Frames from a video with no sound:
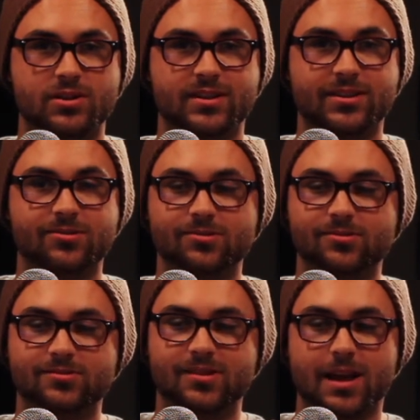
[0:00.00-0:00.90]

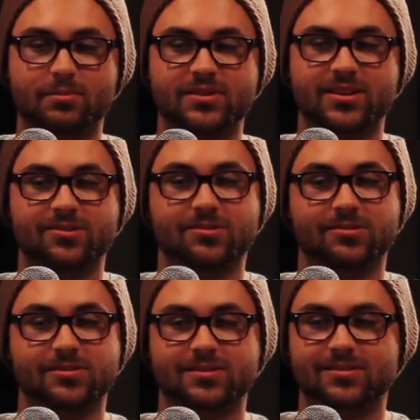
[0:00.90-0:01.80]
tingles, happy
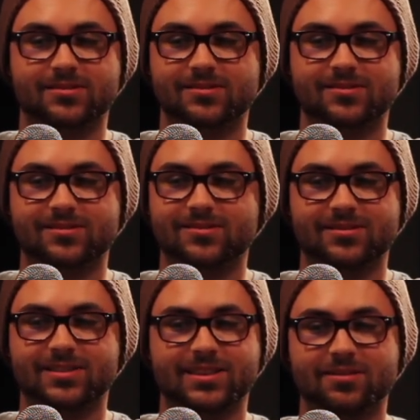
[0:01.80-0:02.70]
tingles.
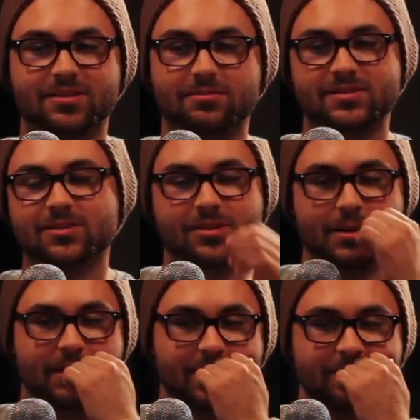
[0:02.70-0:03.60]
That was so
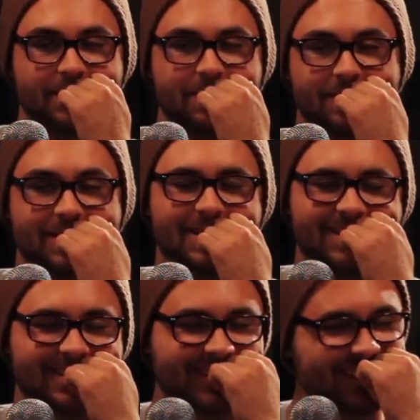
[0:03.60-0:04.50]
lame. I don't even know what to...
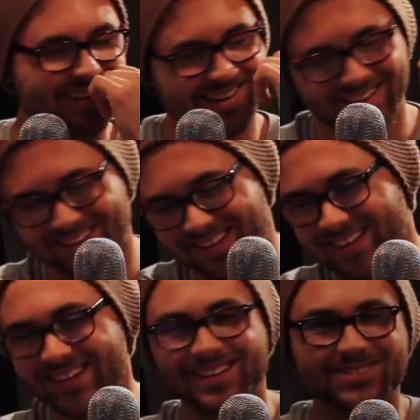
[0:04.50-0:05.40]

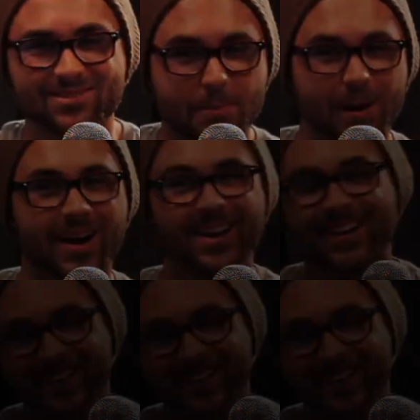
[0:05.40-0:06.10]
Bye.